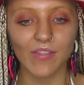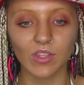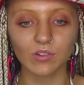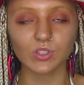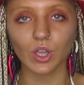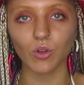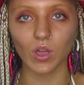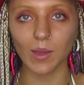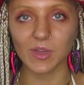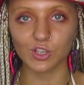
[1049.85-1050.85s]
and then I was like
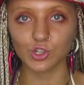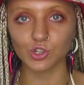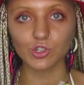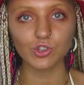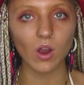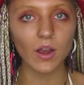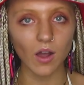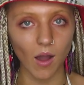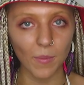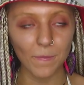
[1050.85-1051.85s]
okay bitch just try
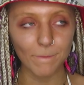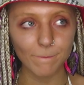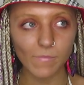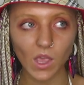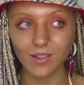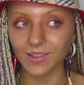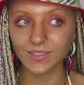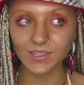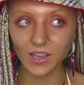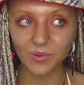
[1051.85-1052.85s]
it on
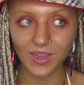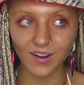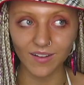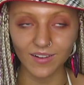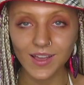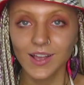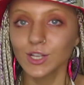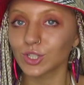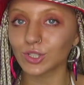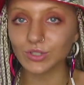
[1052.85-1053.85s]
let's see how we get on.
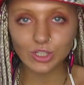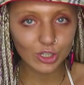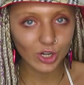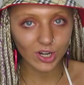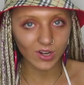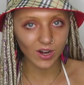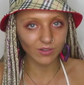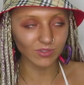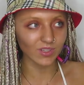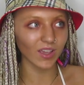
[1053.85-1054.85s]
As soon as I tried it
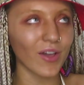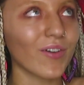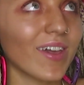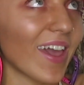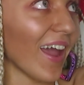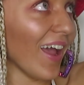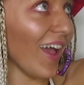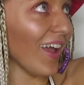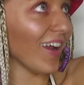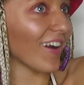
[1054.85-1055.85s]
on, I was like,
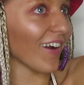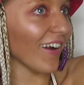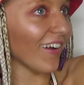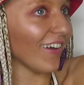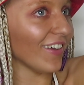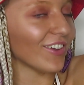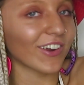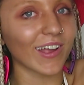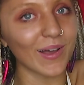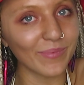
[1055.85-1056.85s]
okay, girl,
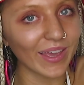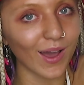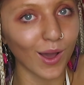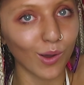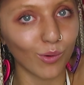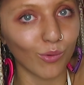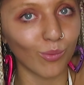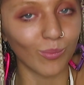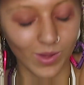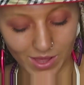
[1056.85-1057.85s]
you're coming
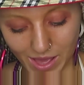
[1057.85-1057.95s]
home.